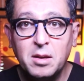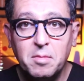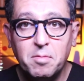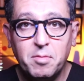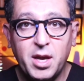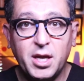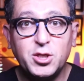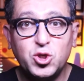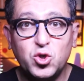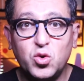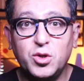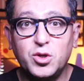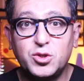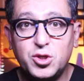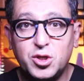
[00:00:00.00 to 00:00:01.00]
Make sure
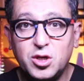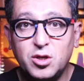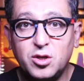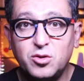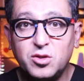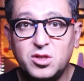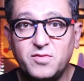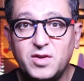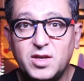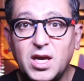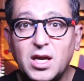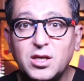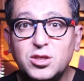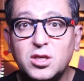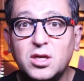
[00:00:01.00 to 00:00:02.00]
you turn on
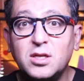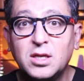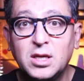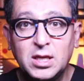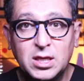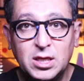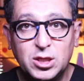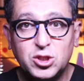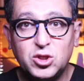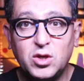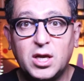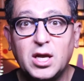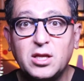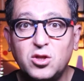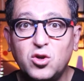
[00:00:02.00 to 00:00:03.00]
notification so you
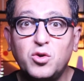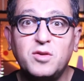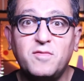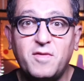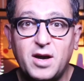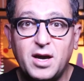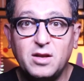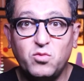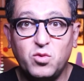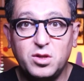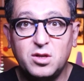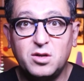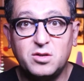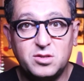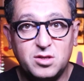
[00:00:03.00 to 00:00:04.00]
get notified when
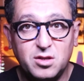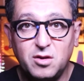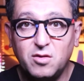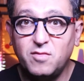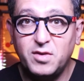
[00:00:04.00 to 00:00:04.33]
there's a new